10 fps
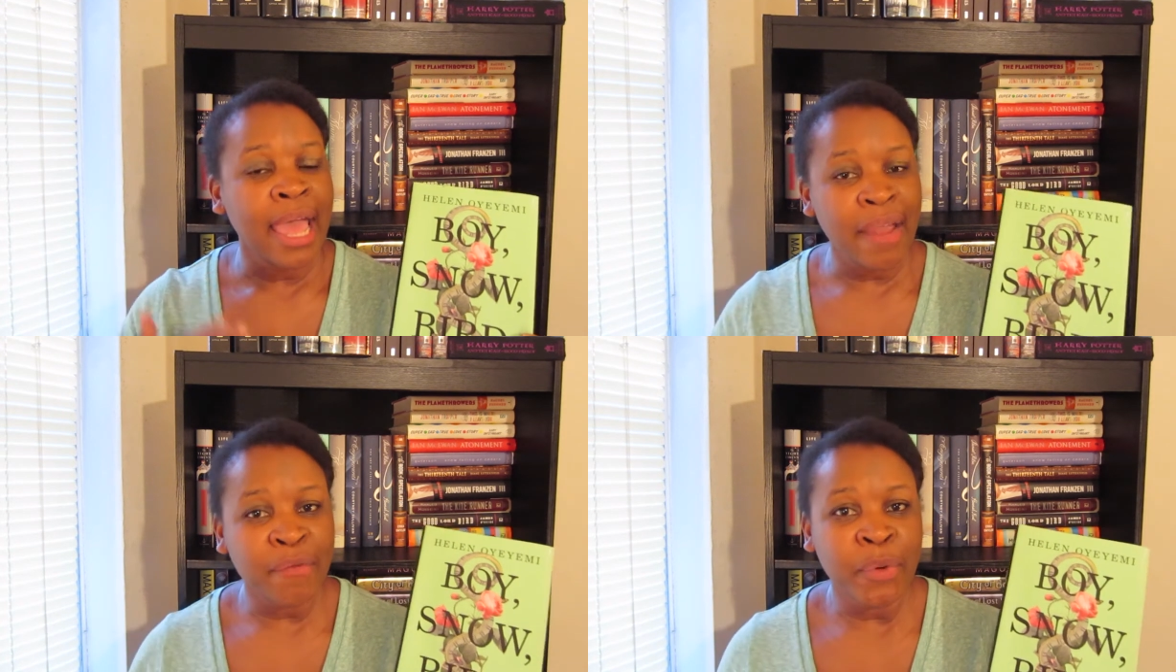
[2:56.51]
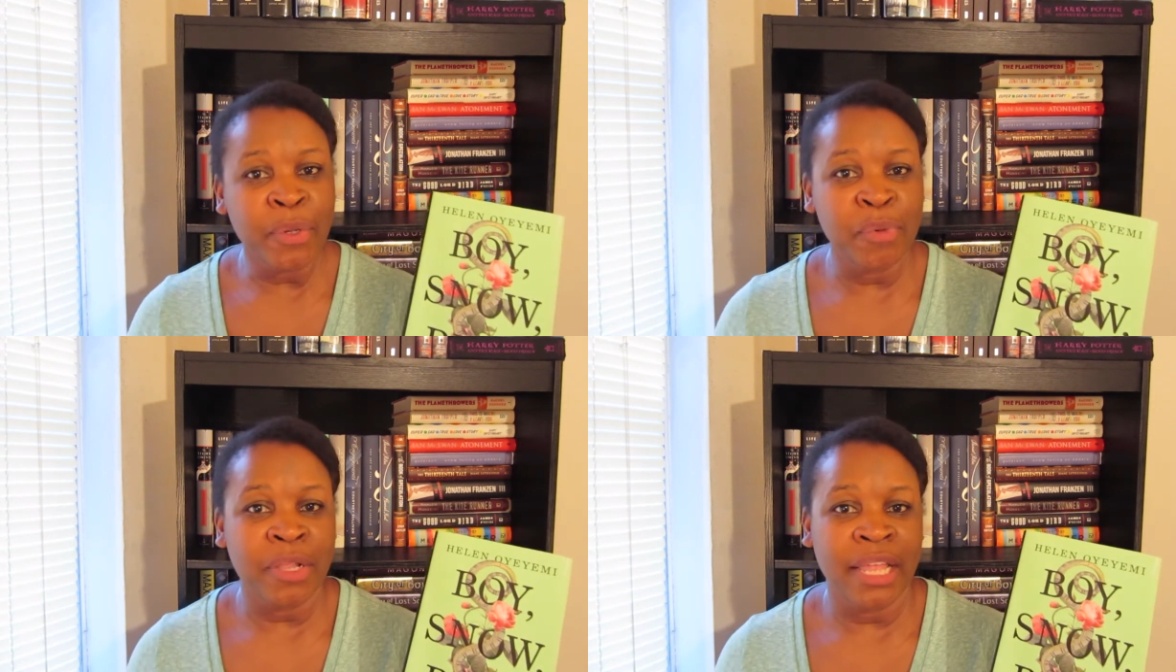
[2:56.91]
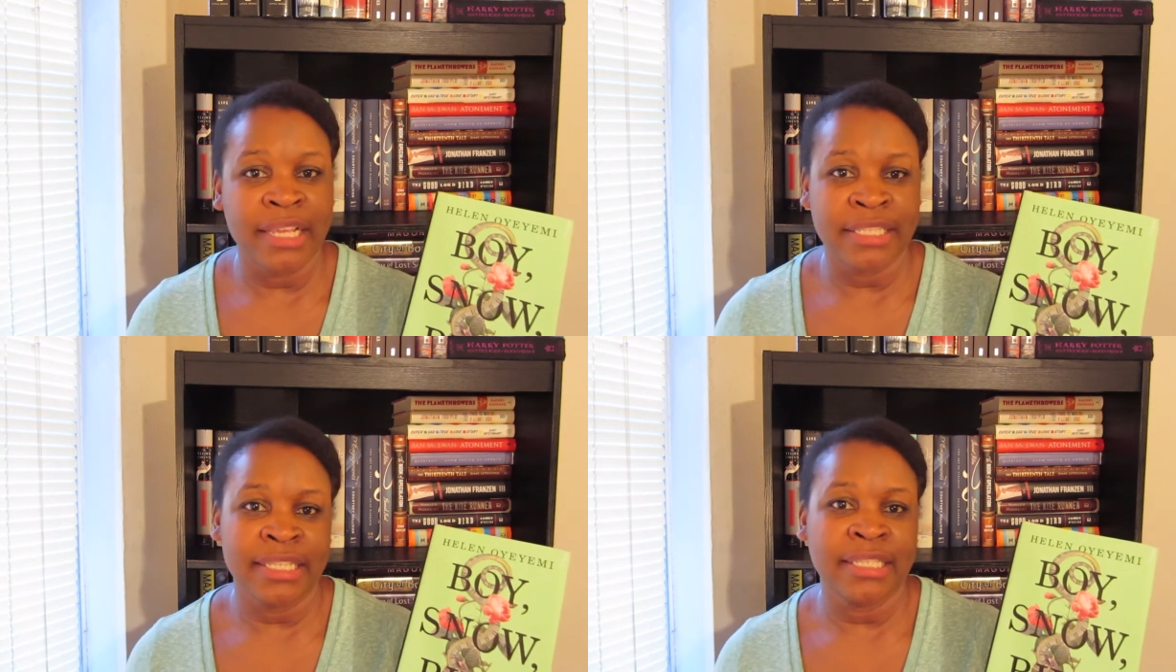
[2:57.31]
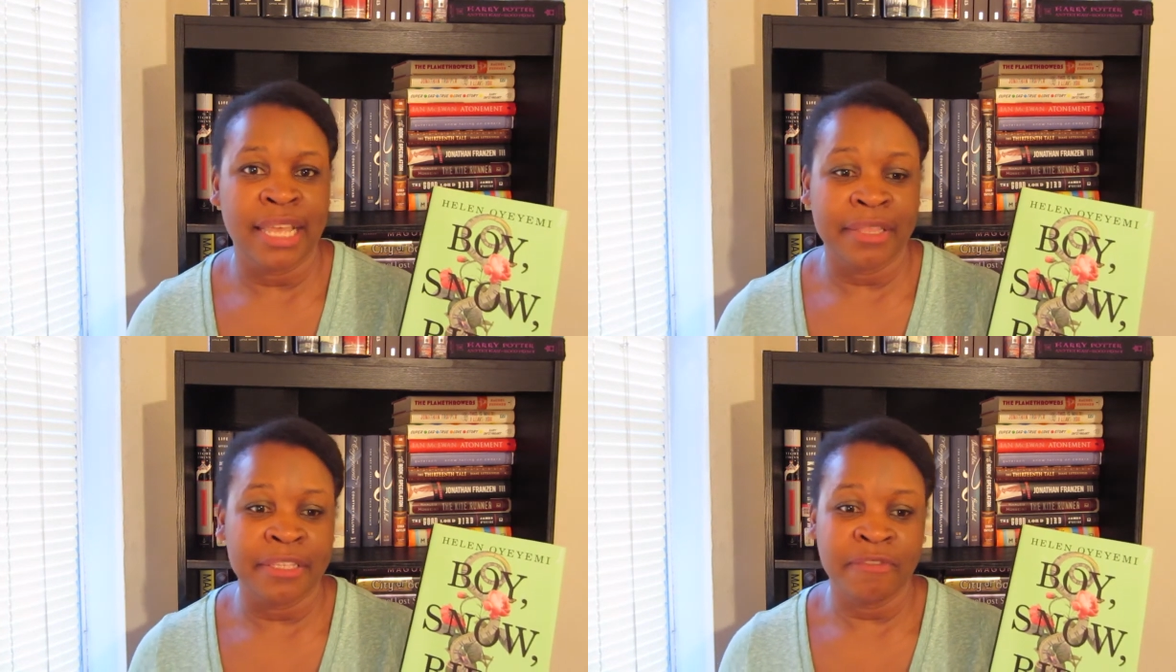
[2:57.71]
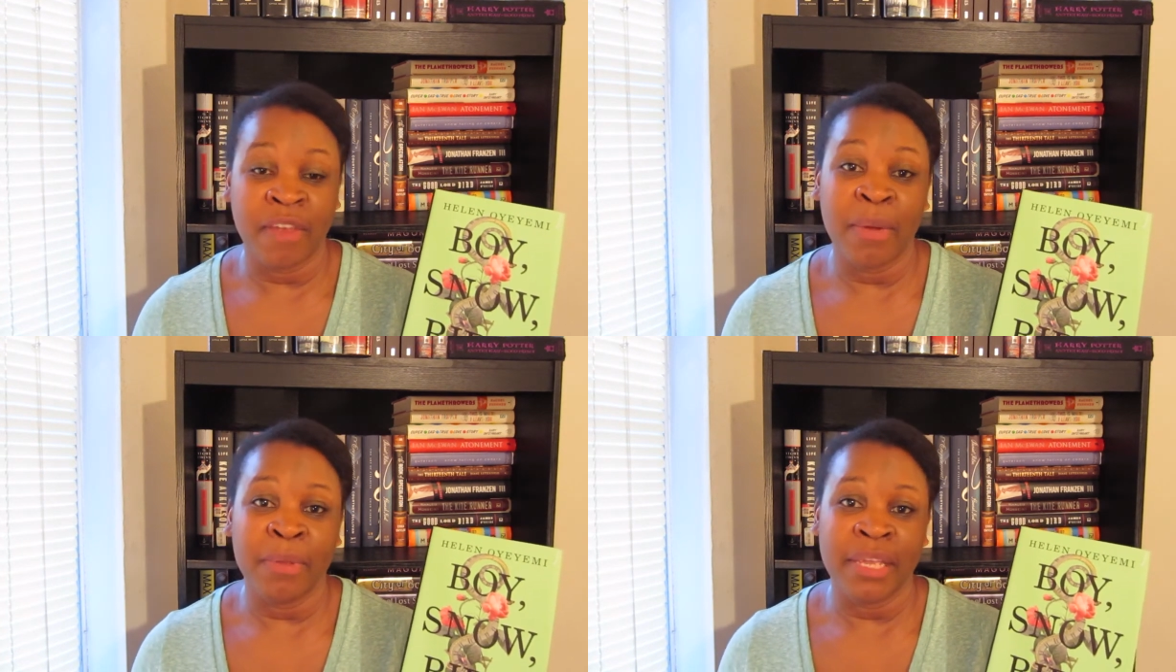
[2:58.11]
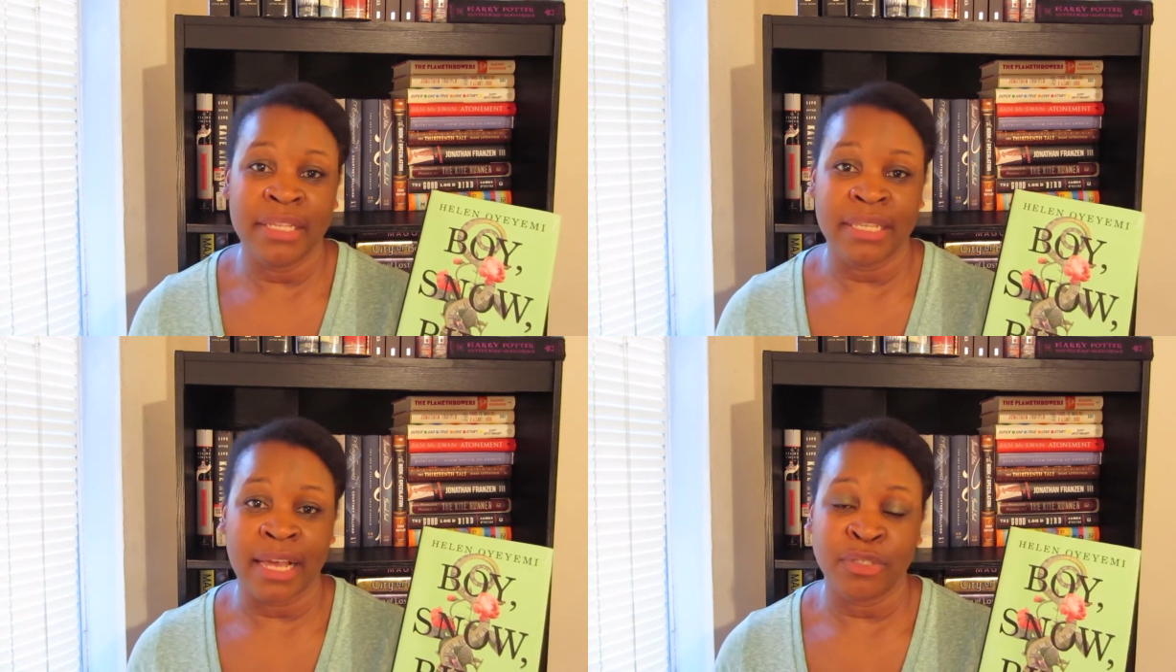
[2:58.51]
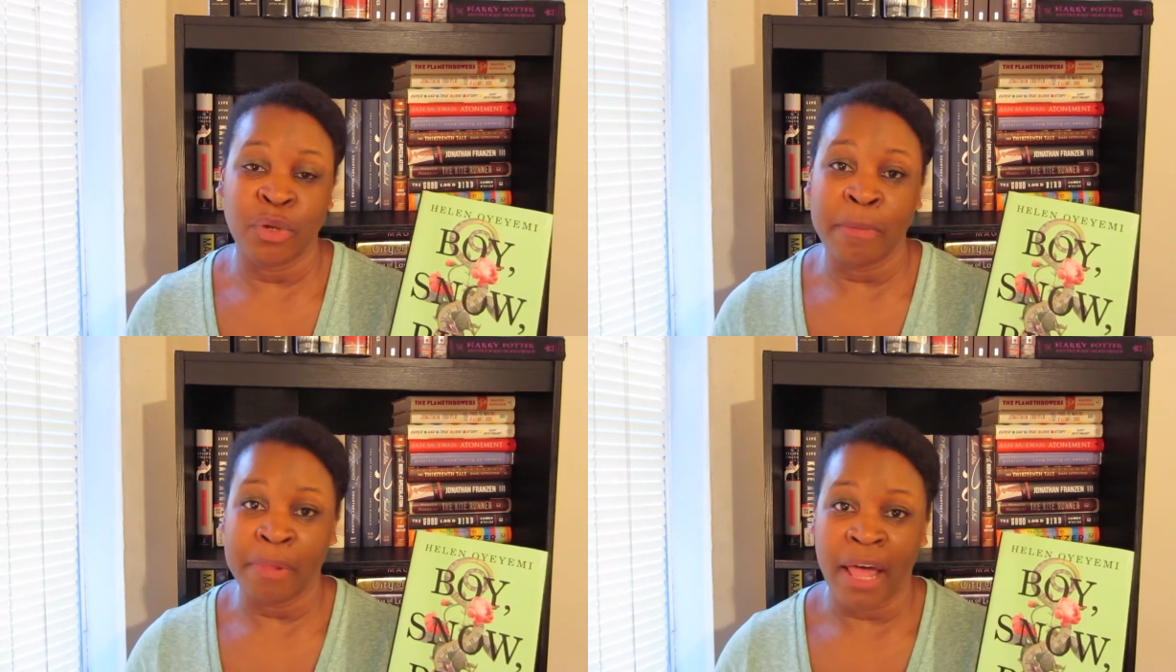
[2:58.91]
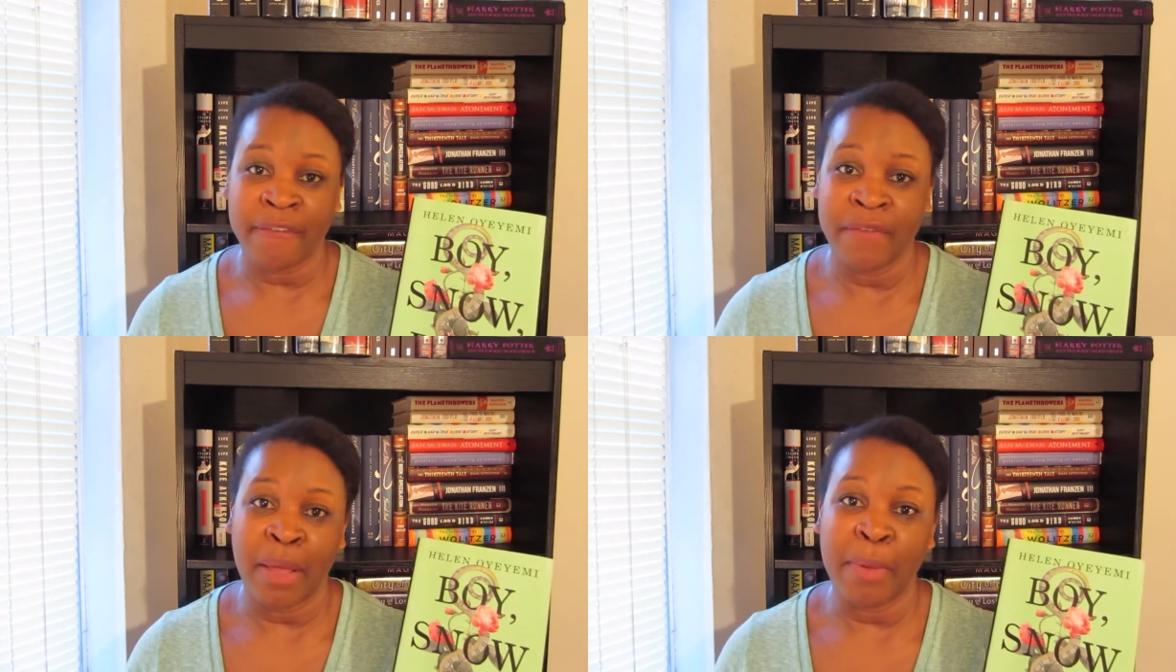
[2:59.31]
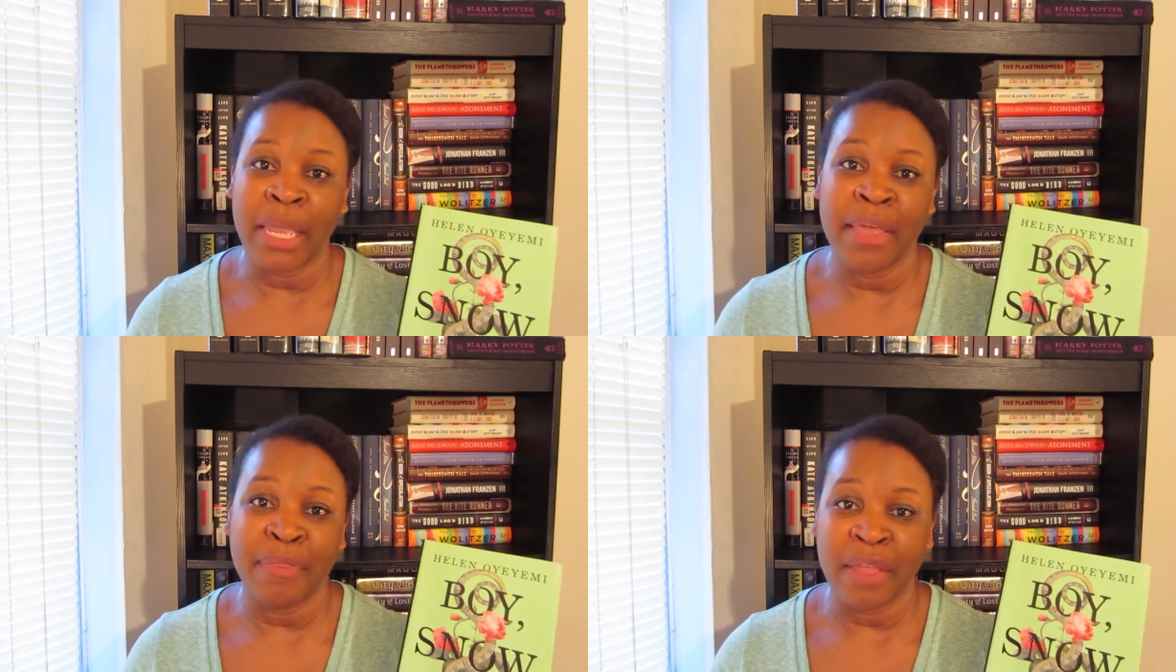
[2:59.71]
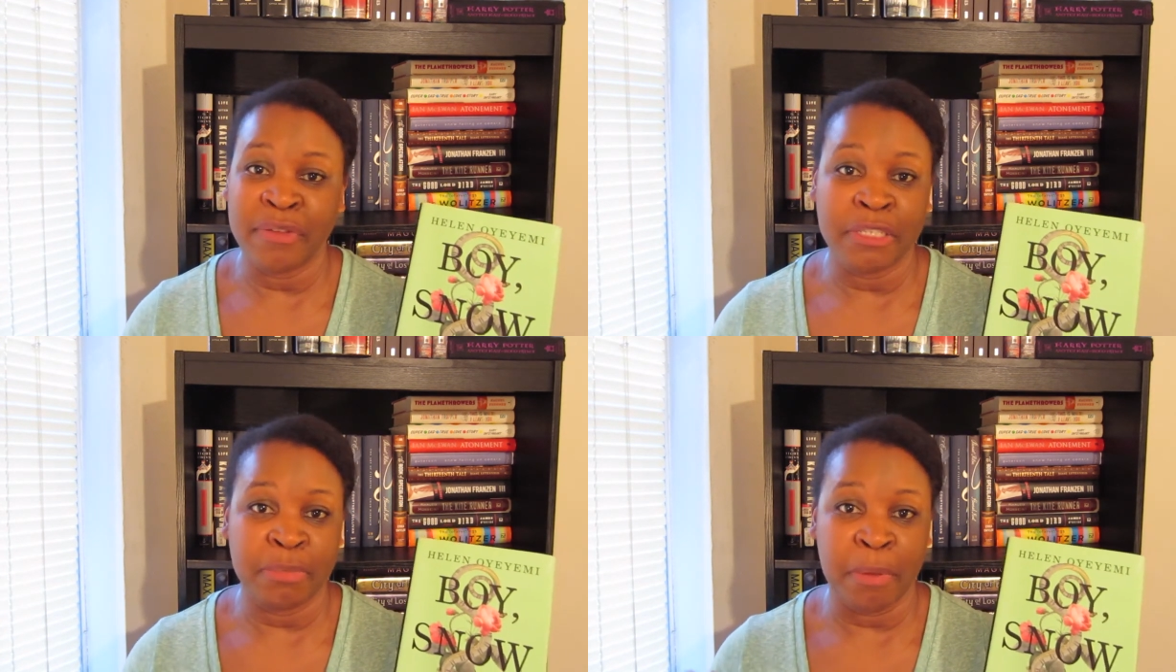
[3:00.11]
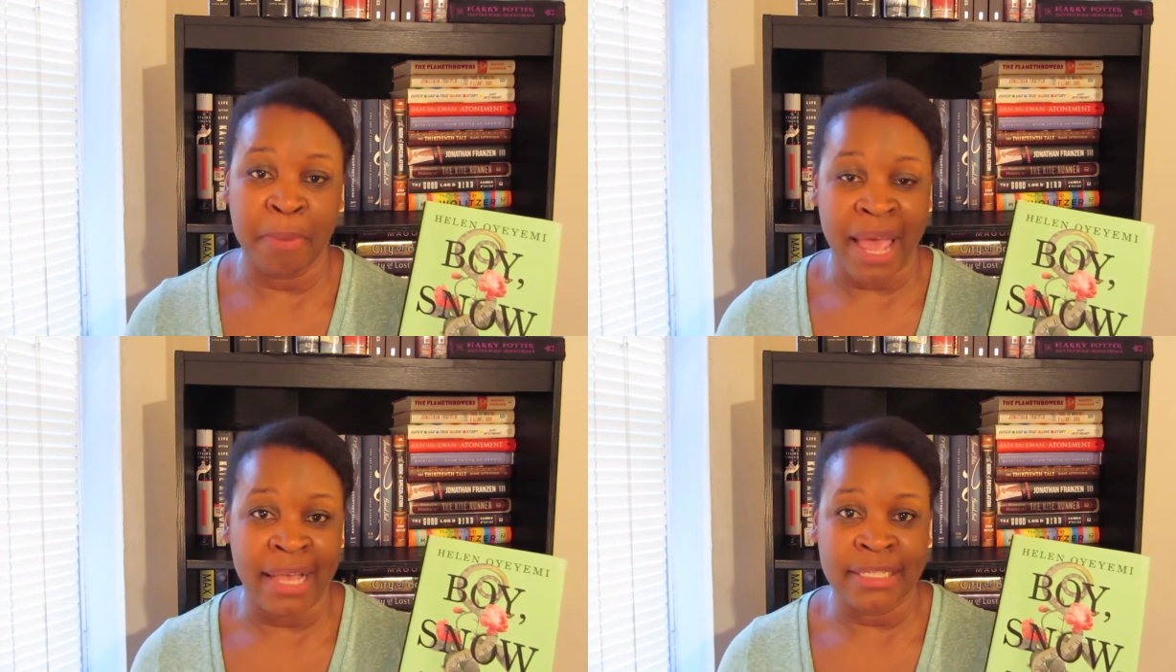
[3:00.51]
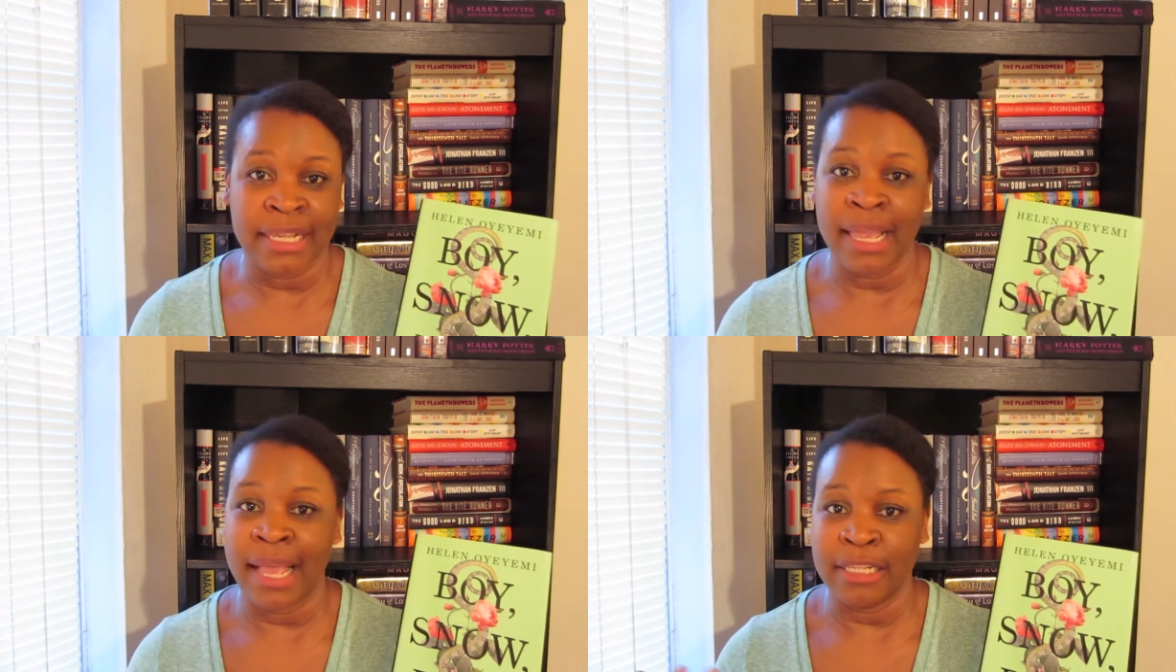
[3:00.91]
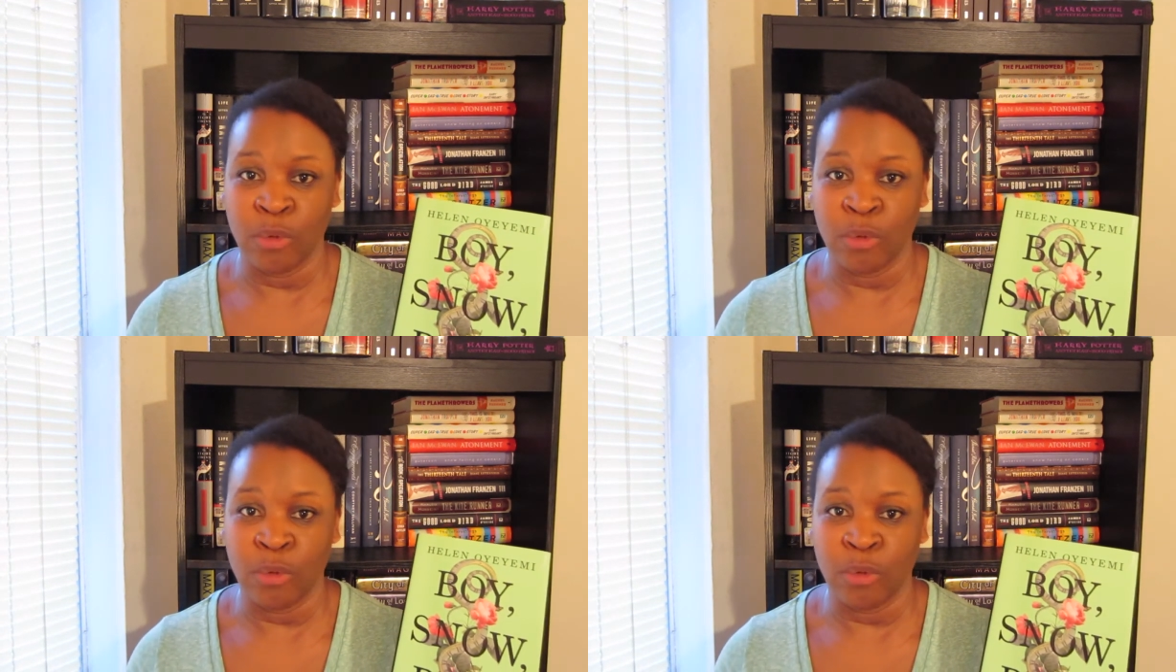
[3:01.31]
everyone realizes that this family is actually a black family and they've just been passing as